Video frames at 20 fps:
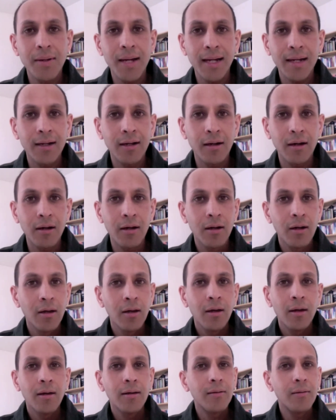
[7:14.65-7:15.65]
anger,
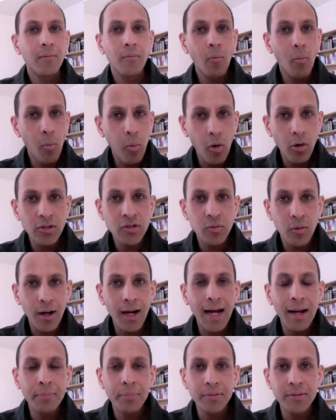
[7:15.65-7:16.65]
watch
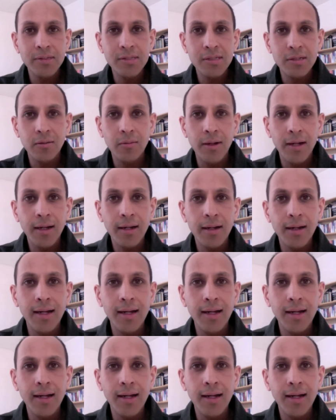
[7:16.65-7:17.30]
what happens to it.